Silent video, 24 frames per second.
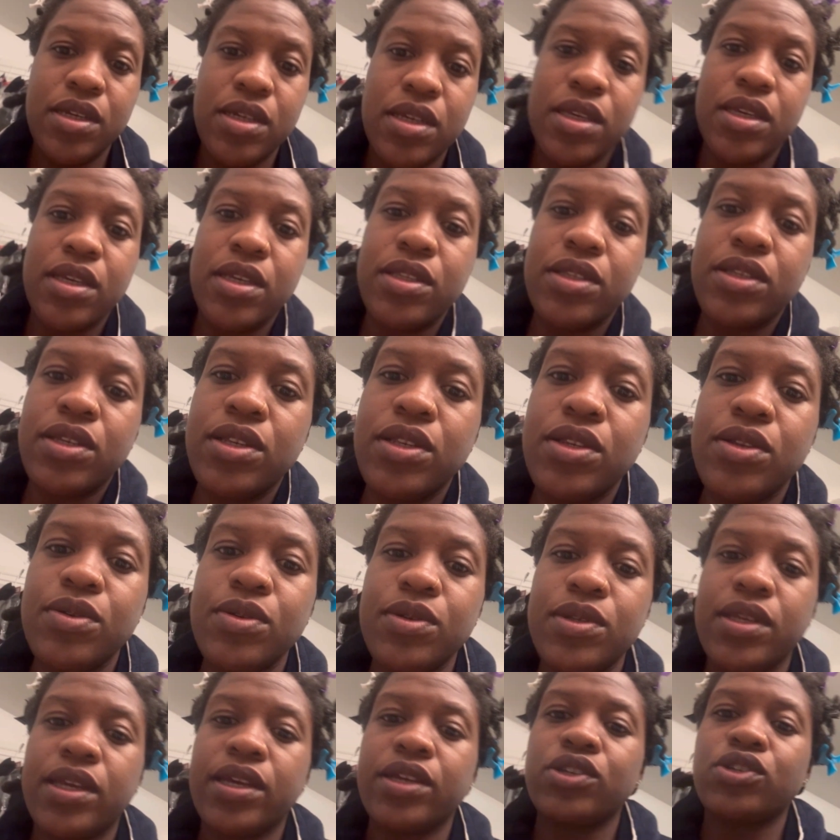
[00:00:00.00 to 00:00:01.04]
continue
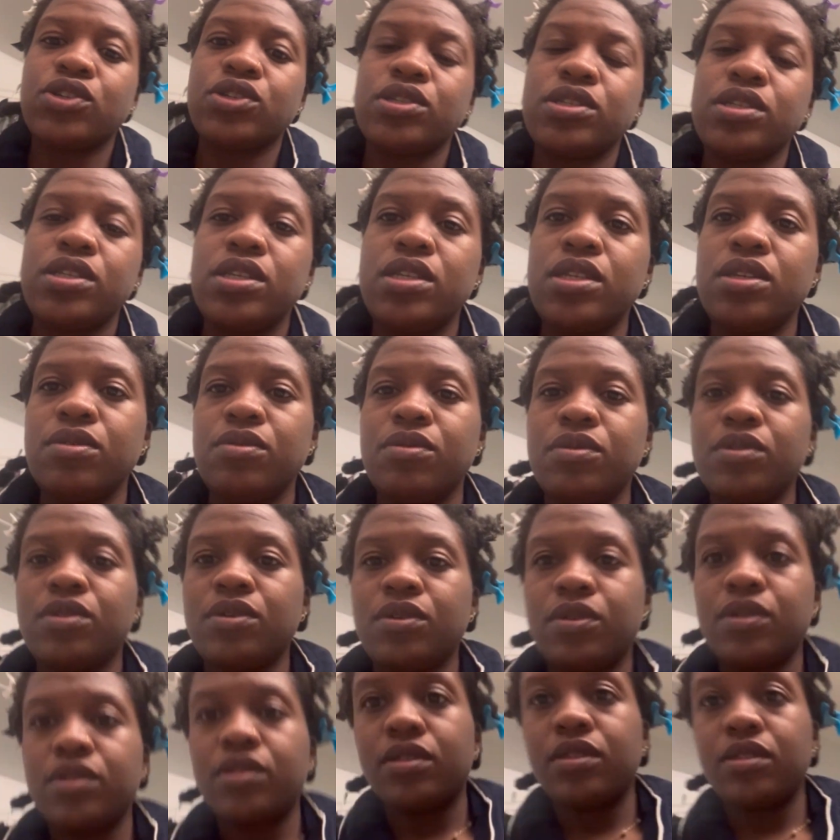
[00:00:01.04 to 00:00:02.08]
sectioning. Oh no,
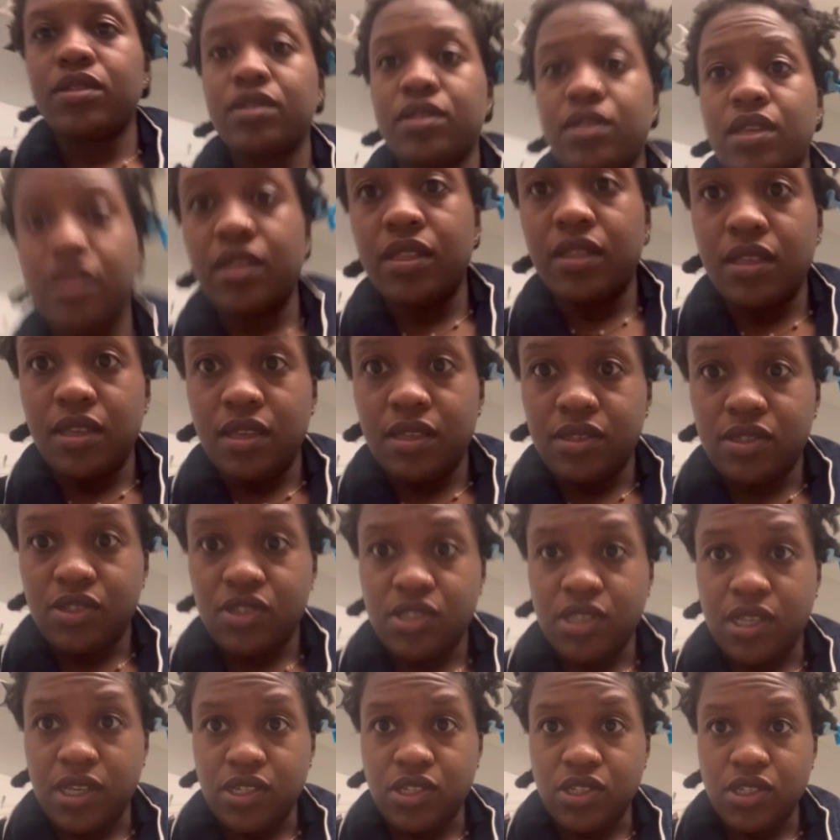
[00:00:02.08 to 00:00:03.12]
it's take each
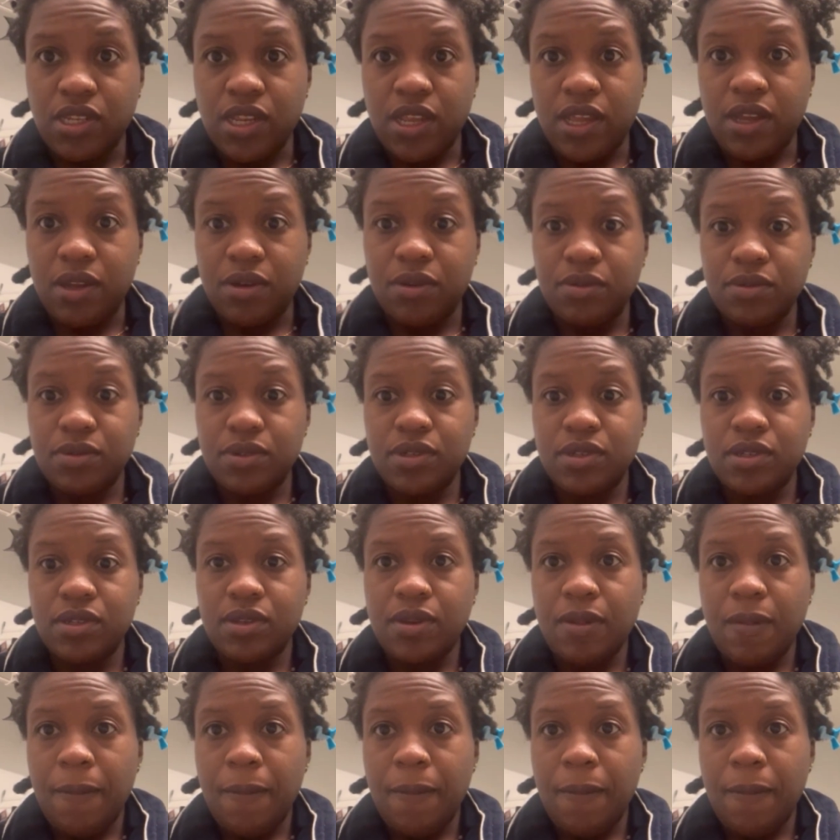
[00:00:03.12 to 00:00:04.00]
section out